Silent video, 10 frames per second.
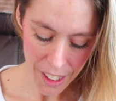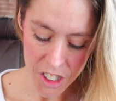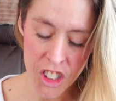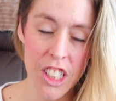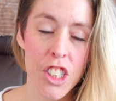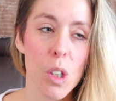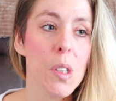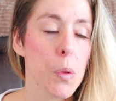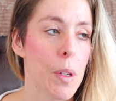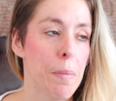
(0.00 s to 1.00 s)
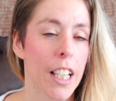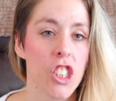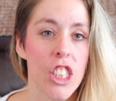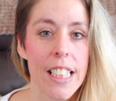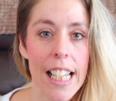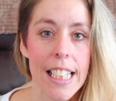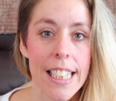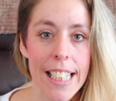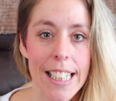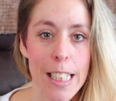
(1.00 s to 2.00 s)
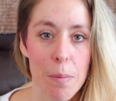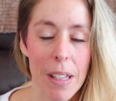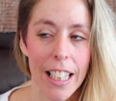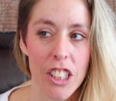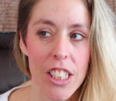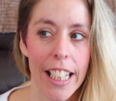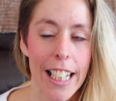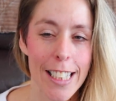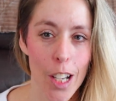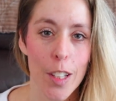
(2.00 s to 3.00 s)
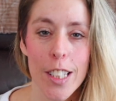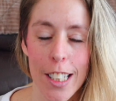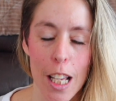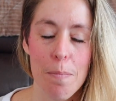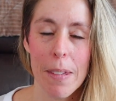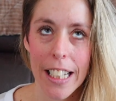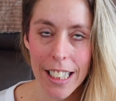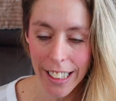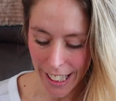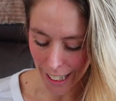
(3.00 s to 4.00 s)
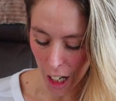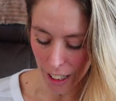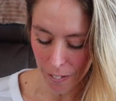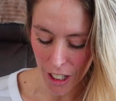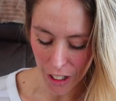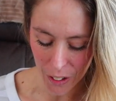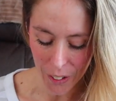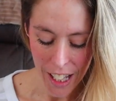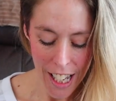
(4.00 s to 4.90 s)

She's so sweet because she says things to me like, she's like, I saw this and I immediately thought of you.